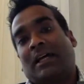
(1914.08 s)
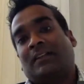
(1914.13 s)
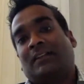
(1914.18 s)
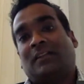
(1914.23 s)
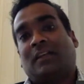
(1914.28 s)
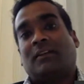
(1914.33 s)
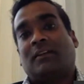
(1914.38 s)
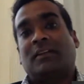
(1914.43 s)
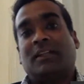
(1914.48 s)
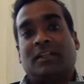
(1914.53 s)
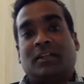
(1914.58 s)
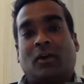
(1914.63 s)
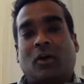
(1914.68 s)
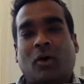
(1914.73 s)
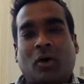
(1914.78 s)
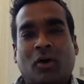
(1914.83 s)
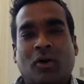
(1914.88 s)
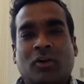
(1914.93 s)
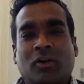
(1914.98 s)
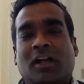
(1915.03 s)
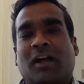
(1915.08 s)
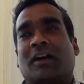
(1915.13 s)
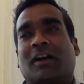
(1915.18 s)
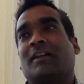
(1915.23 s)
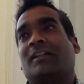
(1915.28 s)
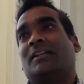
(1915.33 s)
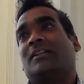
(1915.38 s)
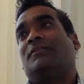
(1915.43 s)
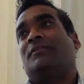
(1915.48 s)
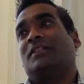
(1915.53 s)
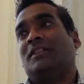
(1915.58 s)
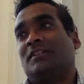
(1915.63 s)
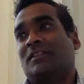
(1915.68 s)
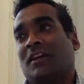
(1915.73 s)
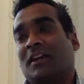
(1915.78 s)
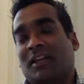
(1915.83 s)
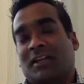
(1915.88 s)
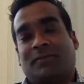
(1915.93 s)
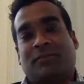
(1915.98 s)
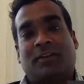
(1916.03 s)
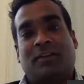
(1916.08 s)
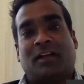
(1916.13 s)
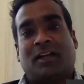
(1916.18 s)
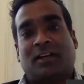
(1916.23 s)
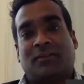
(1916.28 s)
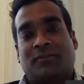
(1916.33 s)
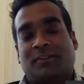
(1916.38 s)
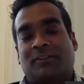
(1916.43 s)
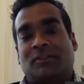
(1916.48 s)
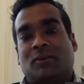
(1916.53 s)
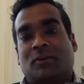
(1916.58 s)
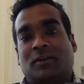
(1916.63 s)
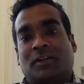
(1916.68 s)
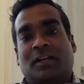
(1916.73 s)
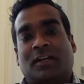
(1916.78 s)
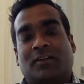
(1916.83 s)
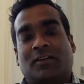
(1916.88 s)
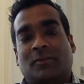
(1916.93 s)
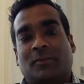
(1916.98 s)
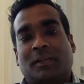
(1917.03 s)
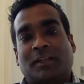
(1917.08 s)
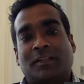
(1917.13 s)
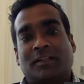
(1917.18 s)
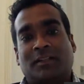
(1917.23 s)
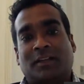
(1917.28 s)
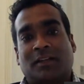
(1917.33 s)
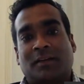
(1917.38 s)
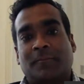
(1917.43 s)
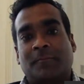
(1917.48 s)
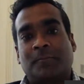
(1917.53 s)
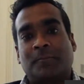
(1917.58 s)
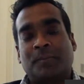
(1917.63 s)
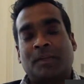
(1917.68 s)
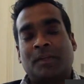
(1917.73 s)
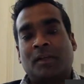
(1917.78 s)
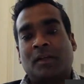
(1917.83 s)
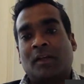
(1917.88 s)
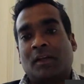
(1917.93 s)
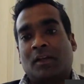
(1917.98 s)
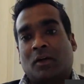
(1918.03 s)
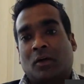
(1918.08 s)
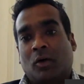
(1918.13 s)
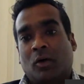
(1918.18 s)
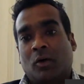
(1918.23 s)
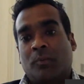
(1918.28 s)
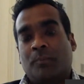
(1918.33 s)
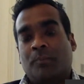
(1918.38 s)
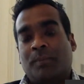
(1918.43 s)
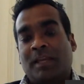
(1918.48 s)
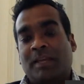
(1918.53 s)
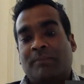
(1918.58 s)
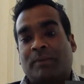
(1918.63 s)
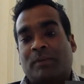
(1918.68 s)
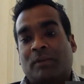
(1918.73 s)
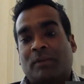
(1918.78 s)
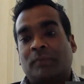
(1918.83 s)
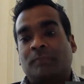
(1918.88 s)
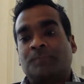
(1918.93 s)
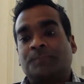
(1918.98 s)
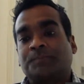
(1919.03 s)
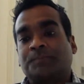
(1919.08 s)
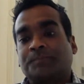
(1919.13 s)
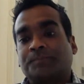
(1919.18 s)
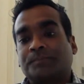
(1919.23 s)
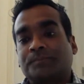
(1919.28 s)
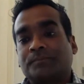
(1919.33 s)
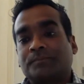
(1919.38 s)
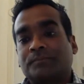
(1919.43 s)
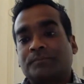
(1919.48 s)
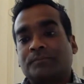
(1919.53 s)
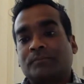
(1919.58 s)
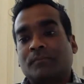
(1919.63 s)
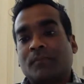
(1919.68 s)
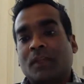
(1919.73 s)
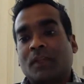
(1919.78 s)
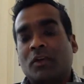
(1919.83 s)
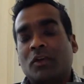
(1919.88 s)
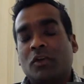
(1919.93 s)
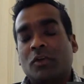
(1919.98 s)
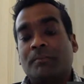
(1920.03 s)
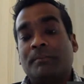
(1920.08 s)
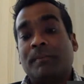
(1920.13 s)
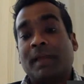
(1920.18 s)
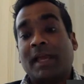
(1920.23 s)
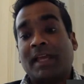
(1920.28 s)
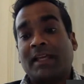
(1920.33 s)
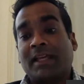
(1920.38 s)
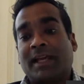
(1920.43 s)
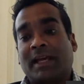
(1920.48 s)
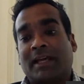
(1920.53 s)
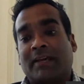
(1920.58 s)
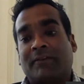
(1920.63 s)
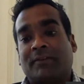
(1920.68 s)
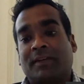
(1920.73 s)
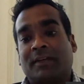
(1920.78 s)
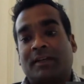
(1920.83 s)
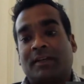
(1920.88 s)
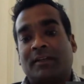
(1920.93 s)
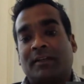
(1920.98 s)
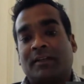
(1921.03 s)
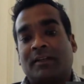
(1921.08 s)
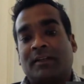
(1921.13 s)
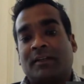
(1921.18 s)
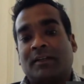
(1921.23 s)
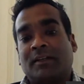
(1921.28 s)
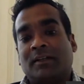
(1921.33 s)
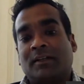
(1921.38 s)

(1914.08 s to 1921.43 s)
And suddenly all kind of desire for life has gone out the window. Or people who may have a